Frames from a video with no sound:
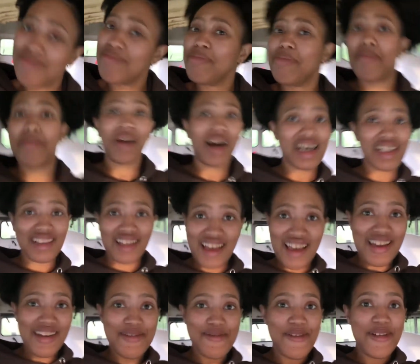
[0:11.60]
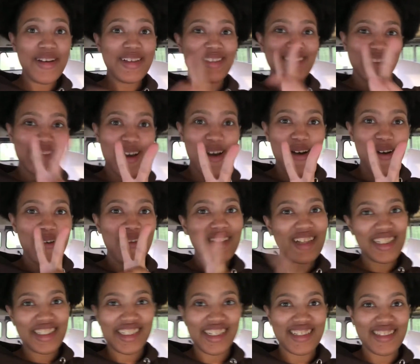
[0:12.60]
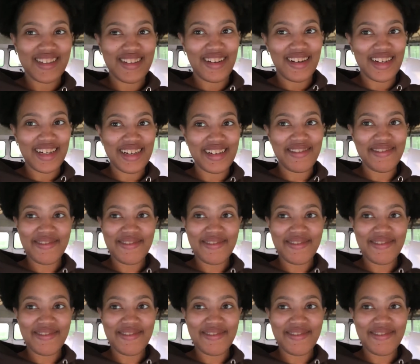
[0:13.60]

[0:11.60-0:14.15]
my life. So let's get started.